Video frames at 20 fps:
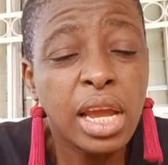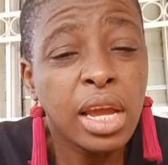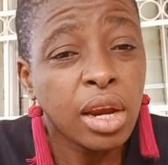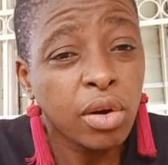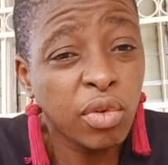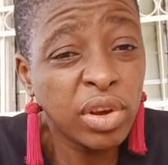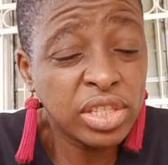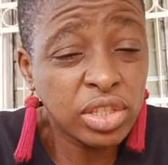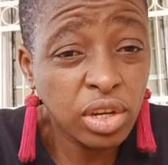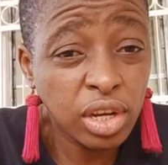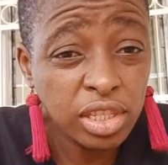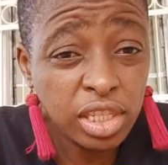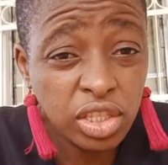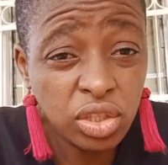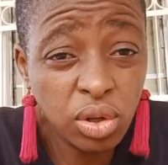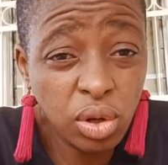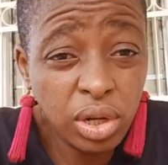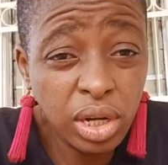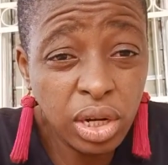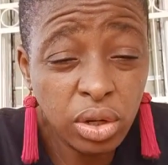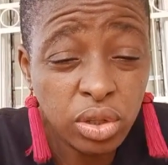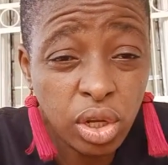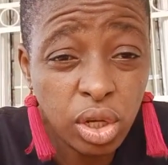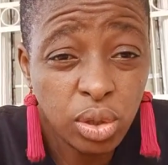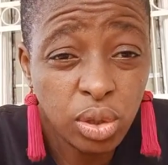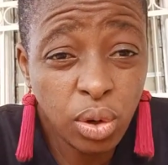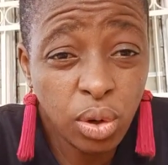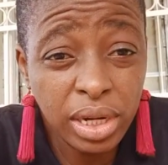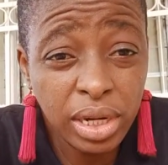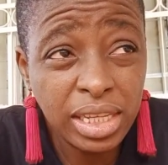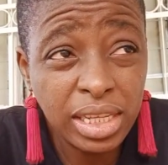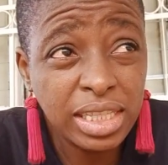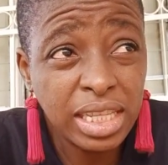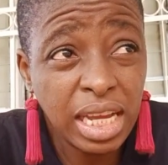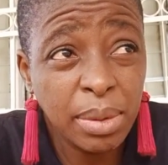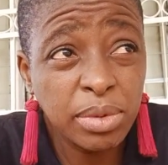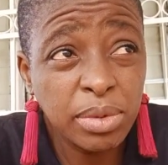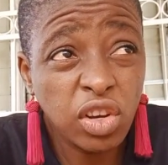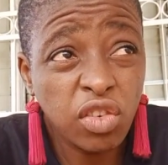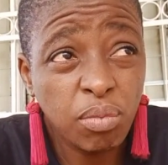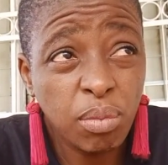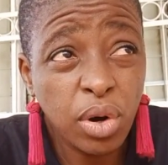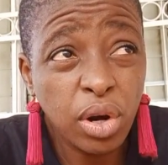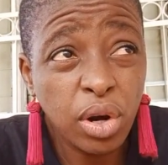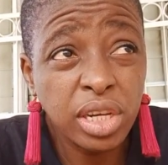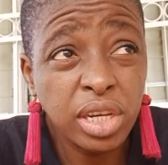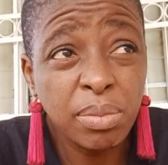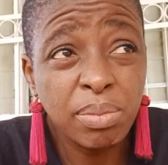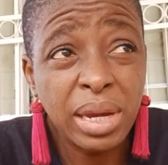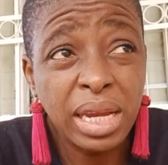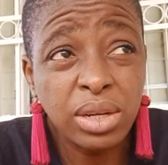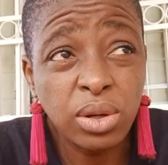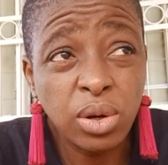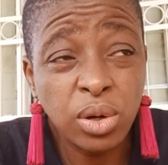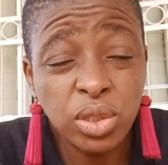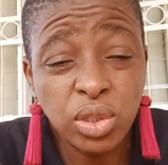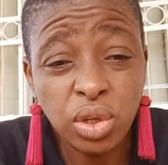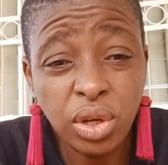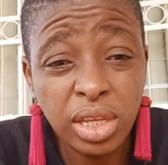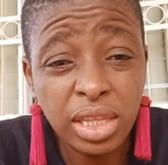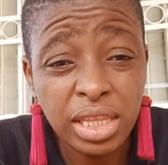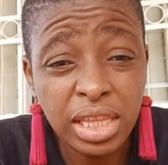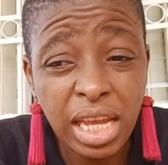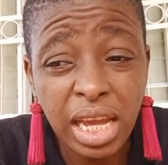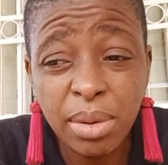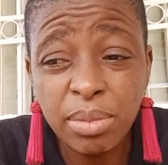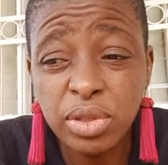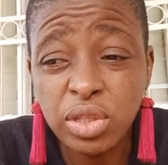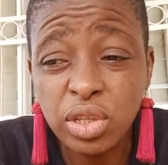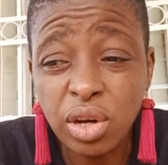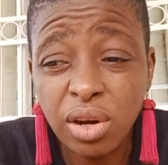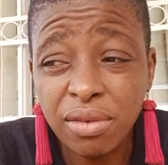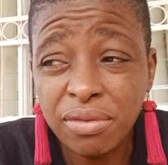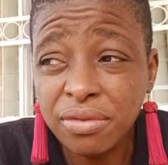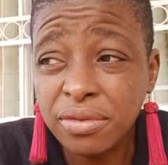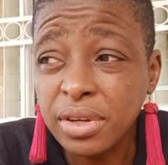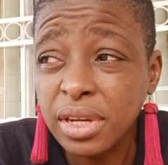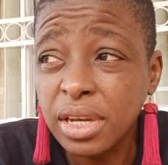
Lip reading: Resources not only in terms of money, but also in terms of